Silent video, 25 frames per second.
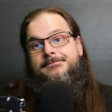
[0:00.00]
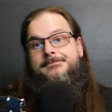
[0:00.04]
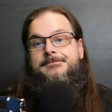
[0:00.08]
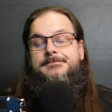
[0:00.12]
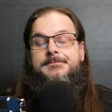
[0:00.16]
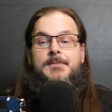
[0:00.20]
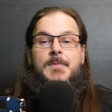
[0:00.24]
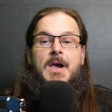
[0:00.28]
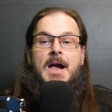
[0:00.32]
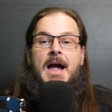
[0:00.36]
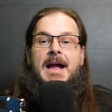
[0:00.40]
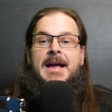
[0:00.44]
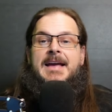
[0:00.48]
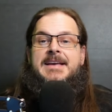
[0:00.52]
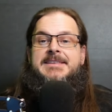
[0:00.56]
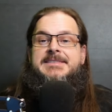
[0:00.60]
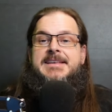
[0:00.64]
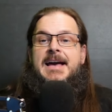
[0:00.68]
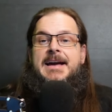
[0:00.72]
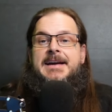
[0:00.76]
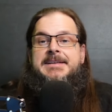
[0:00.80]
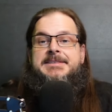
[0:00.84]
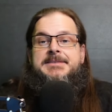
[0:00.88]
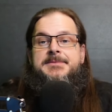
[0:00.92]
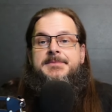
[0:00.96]
I guess I
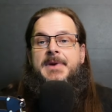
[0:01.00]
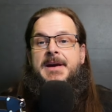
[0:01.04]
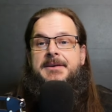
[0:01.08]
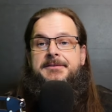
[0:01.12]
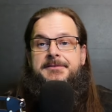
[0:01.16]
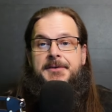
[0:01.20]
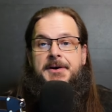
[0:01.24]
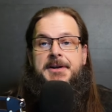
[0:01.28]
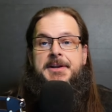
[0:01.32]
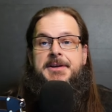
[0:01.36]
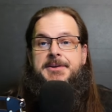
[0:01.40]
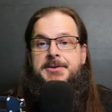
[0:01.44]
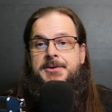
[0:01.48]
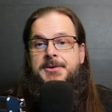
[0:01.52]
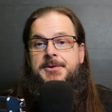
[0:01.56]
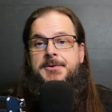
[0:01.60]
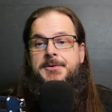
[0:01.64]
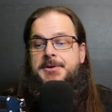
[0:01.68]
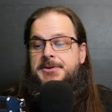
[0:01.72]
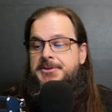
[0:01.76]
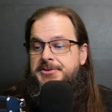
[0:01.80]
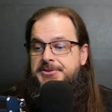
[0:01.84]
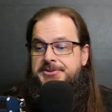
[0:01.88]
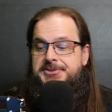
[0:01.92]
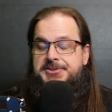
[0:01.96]
get to make fun of you
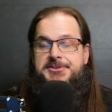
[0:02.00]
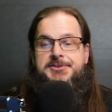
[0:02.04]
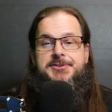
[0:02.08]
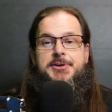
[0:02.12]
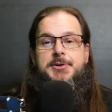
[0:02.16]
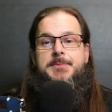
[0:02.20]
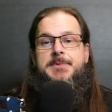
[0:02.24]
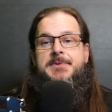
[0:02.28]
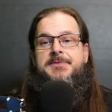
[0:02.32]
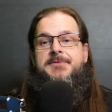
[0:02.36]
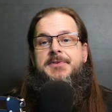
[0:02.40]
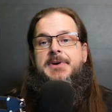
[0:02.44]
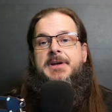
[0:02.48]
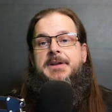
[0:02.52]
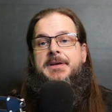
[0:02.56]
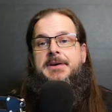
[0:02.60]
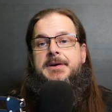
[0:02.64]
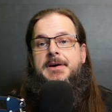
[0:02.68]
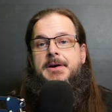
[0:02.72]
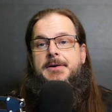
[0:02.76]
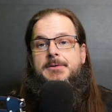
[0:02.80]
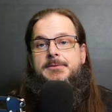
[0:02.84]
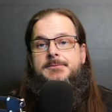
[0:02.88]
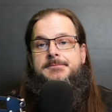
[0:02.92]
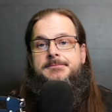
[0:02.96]
and your stupid
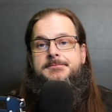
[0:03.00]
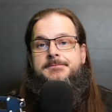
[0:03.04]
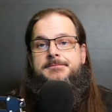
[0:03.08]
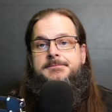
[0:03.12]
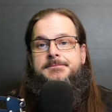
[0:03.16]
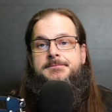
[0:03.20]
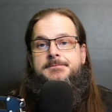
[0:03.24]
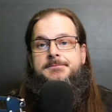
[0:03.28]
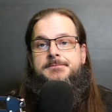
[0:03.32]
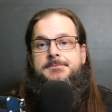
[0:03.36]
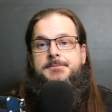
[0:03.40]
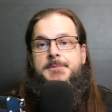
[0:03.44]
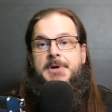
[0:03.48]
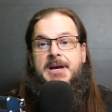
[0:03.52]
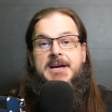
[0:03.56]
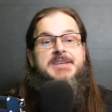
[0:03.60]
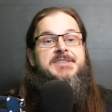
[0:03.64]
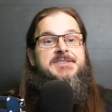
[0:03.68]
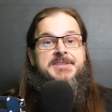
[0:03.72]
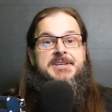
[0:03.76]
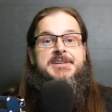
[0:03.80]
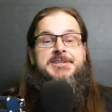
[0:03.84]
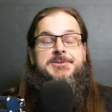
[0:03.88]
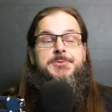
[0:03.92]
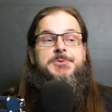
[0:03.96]
video. Because
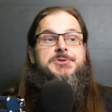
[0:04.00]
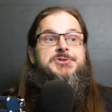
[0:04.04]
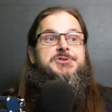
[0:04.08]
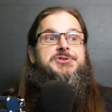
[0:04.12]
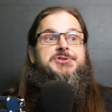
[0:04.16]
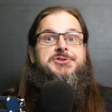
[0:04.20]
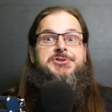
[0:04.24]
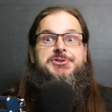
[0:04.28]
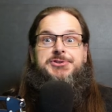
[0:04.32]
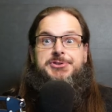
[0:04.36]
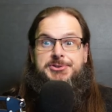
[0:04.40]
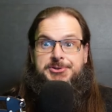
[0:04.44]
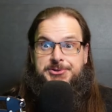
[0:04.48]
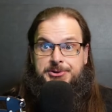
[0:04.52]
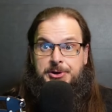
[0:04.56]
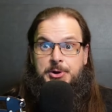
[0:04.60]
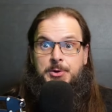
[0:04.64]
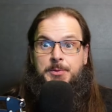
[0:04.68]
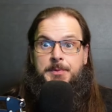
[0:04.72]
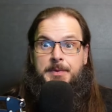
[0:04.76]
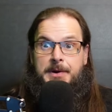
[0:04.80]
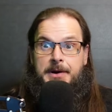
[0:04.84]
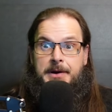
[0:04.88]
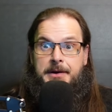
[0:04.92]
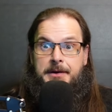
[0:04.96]
this was
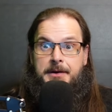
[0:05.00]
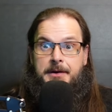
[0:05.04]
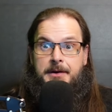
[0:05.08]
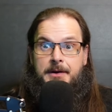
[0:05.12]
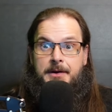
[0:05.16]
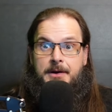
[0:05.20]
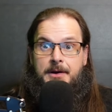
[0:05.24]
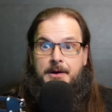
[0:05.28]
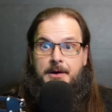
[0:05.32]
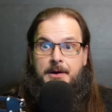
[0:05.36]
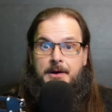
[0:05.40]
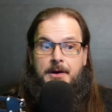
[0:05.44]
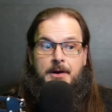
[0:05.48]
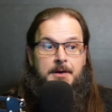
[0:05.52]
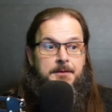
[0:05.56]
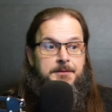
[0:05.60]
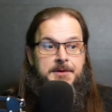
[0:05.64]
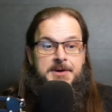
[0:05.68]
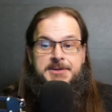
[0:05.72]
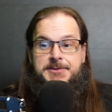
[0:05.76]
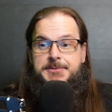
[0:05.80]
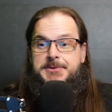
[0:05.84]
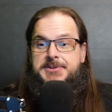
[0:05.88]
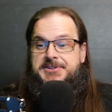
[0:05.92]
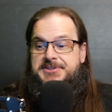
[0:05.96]
stupid.
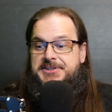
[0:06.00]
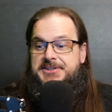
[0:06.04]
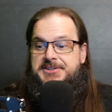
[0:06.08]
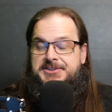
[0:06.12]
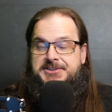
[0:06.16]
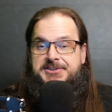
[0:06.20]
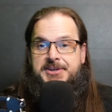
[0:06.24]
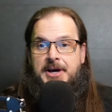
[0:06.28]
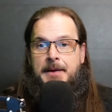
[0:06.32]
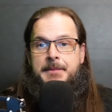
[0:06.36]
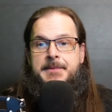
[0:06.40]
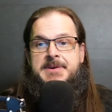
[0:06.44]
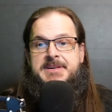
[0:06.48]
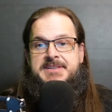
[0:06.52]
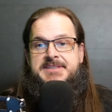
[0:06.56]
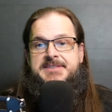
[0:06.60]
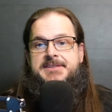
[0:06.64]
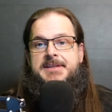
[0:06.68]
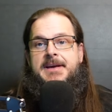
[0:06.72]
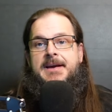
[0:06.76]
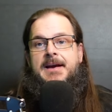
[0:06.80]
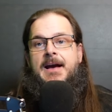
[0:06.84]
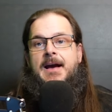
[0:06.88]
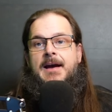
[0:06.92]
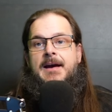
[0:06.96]
This was the dumbest
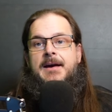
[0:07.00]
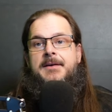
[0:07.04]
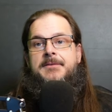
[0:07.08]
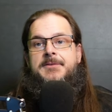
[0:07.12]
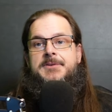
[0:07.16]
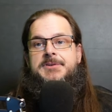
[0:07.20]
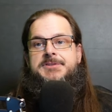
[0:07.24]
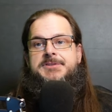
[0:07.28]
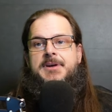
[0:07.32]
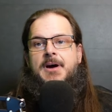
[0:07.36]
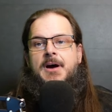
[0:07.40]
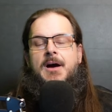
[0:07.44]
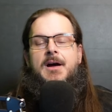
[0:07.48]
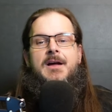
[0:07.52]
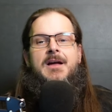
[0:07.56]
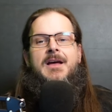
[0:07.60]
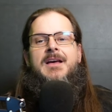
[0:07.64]
thing I ever saw.